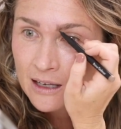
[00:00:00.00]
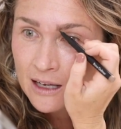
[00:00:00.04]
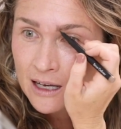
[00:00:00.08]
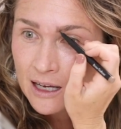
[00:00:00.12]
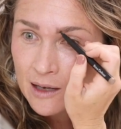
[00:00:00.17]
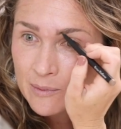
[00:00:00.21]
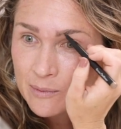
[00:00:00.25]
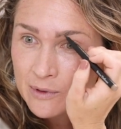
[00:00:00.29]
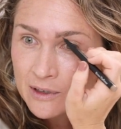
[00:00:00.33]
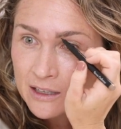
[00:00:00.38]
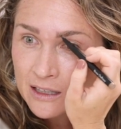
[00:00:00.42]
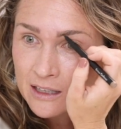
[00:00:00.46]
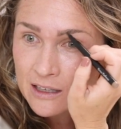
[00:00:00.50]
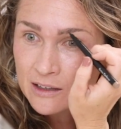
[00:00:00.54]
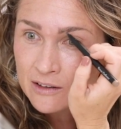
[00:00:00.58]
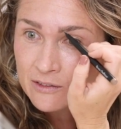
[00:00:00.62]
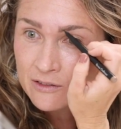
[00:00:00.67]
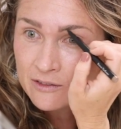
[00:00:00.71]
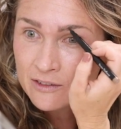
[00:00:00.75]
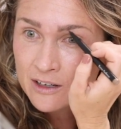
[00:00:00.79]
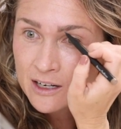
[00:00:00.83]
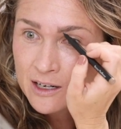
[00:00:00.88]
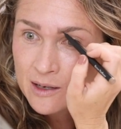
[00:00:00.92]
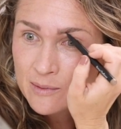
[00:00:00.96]
happening in the
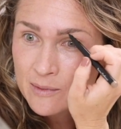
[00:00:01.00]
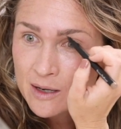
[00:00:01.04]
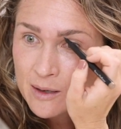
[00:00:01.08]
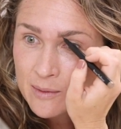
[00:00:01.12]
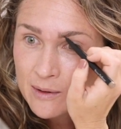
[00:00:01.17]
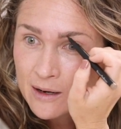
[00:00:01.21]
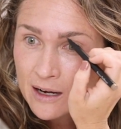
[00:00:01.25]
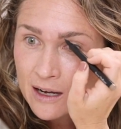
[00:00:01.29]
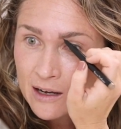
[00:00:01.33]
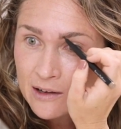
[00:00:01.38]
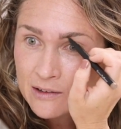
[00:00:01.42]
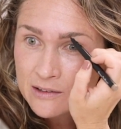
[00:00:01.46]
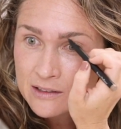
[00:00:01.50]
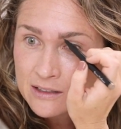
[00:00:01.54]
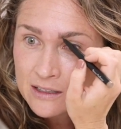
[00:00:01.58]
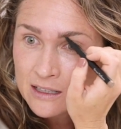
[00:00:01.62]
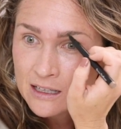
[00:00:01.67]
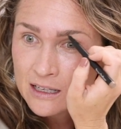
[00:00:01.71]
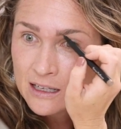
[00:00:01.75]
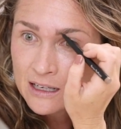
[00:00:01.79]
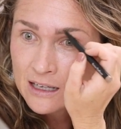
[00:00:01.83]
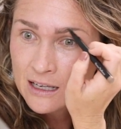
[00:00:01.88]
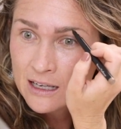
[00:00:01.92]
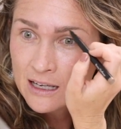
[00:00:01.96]
front of my brows
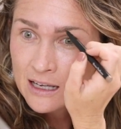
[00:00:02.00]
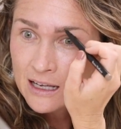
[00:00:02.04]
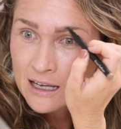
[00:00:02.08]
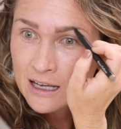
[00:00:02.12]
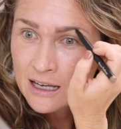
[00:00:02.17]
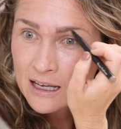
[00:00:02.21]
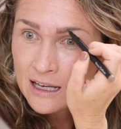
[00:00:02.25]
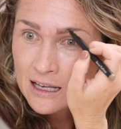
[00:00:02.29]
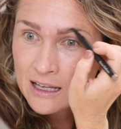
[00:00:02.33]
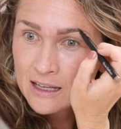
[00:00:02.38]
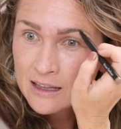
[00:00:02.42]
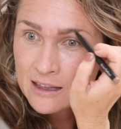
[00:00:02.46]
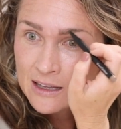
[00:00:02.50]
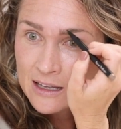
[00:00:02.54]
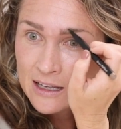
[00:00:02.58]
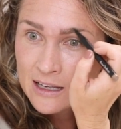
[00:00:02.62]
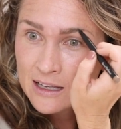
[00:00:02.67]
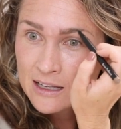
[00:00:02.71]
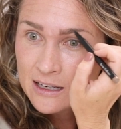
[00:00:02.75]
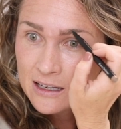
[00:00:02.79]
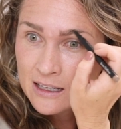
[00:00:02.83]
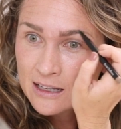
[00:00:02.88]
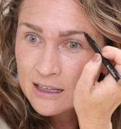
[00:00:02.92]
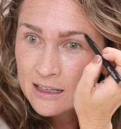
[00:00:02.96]
and
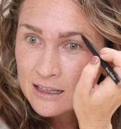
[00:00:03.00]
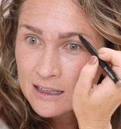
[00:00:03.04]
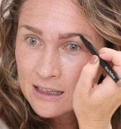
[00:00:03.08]
then